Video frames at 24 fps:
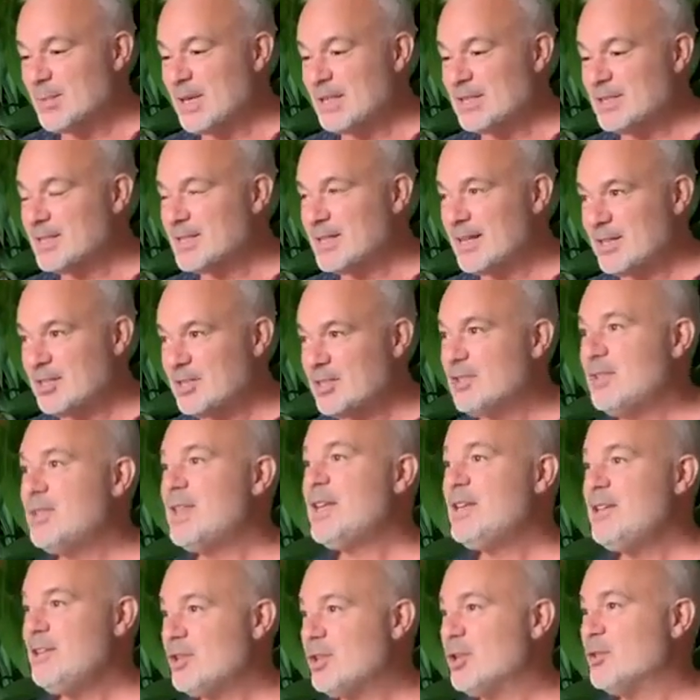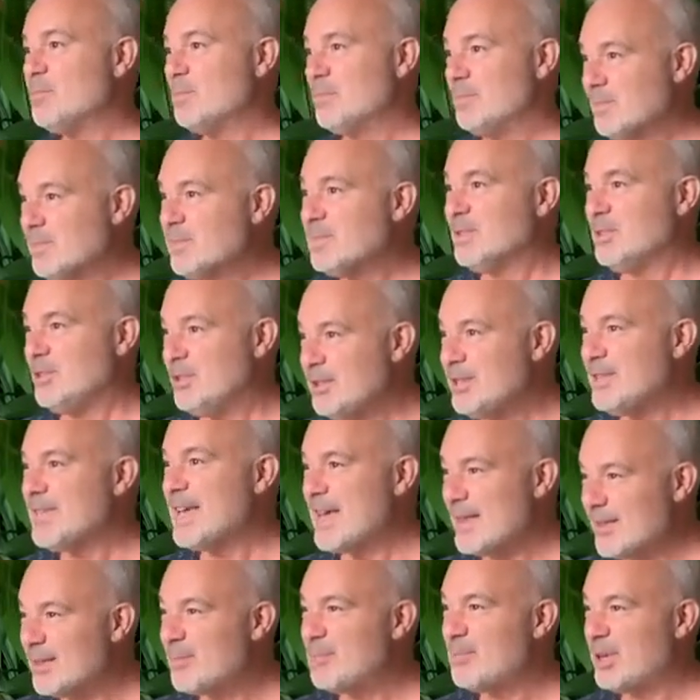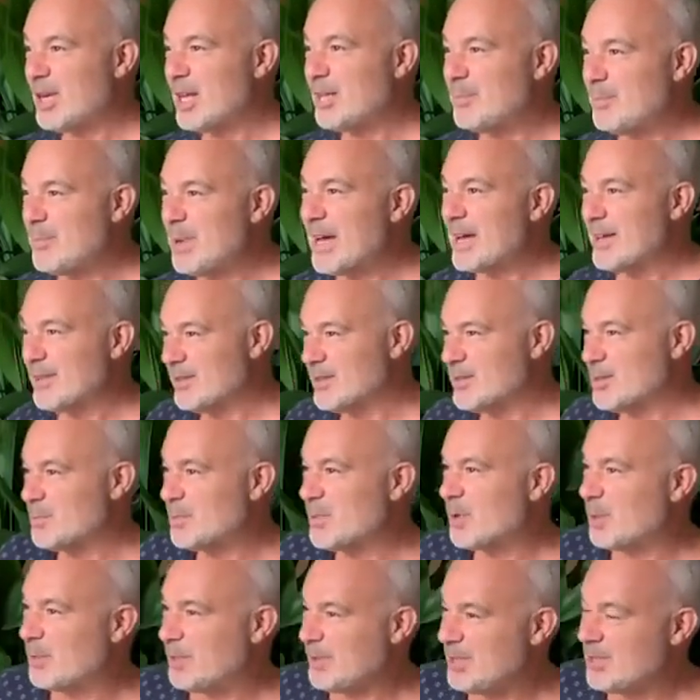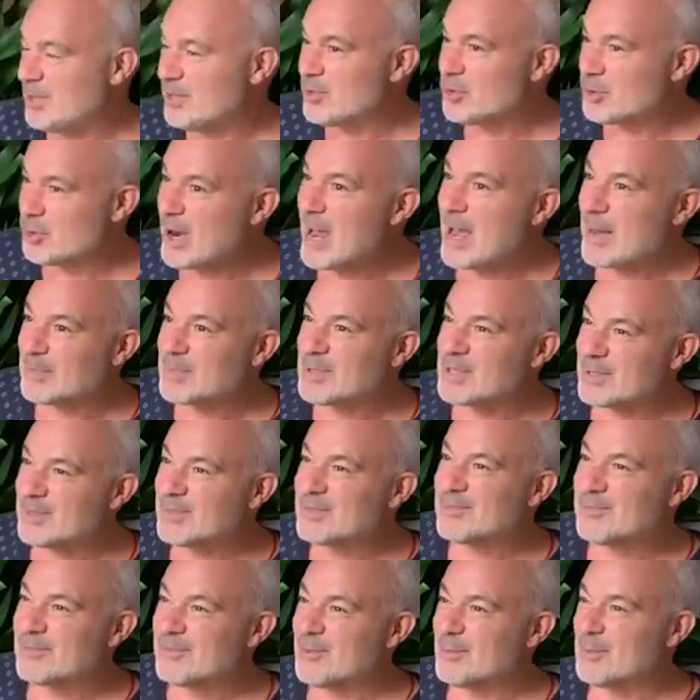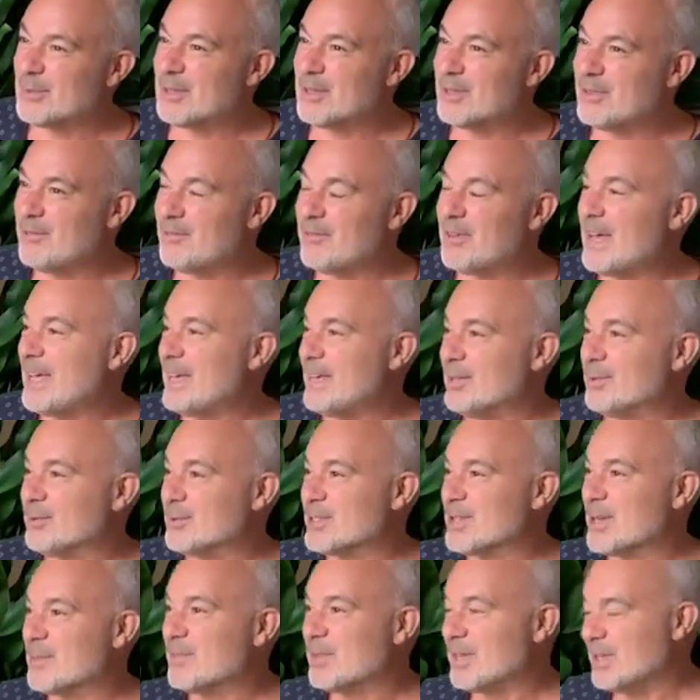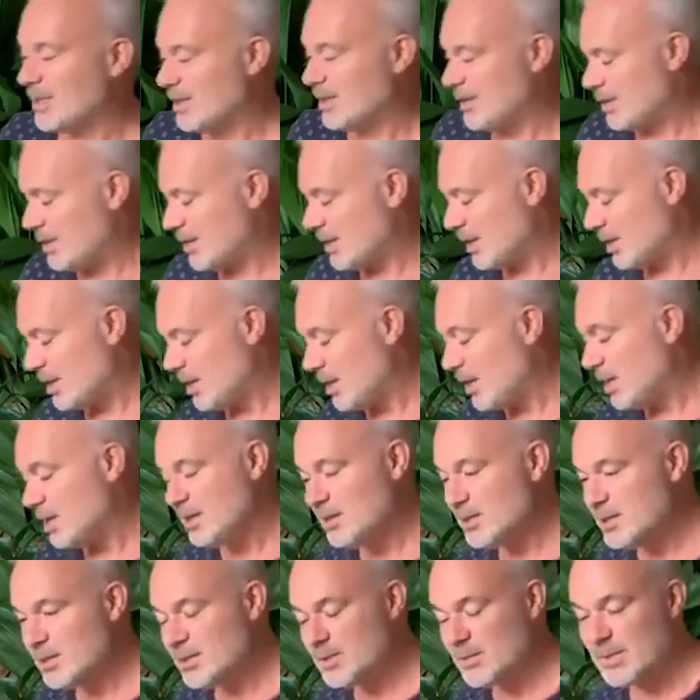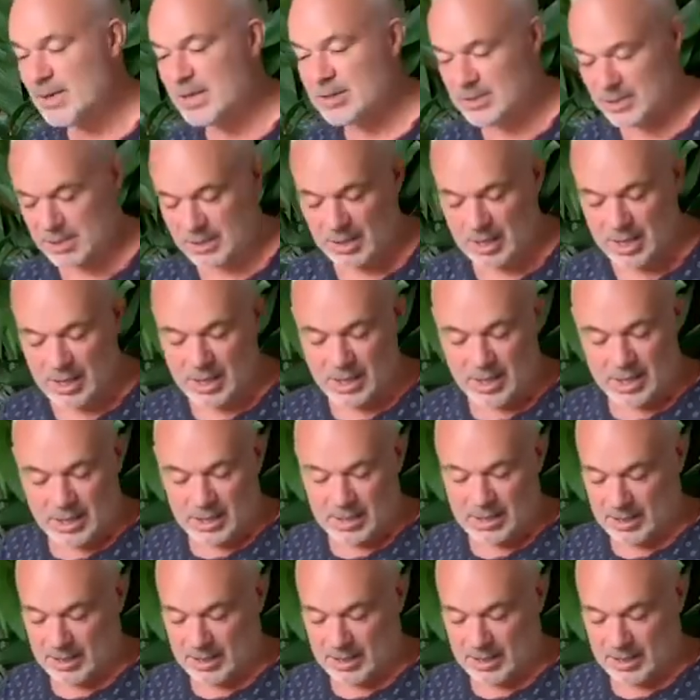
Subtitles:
At the end of the meditation, then you can get the blood back that's probably trapped from a vein or something like that. It doesn't.